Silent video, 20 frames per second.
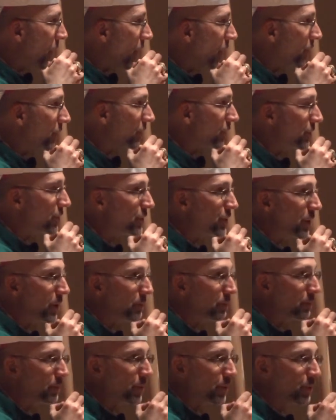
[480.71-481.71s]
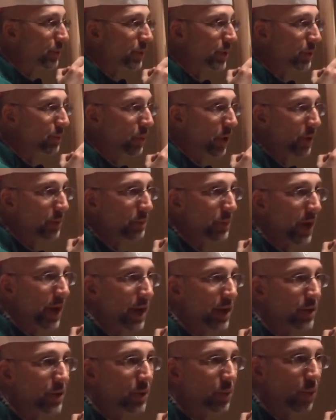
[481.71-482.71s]
partnership between one
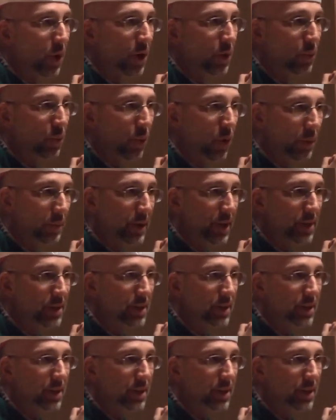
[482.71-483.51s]
man and one woman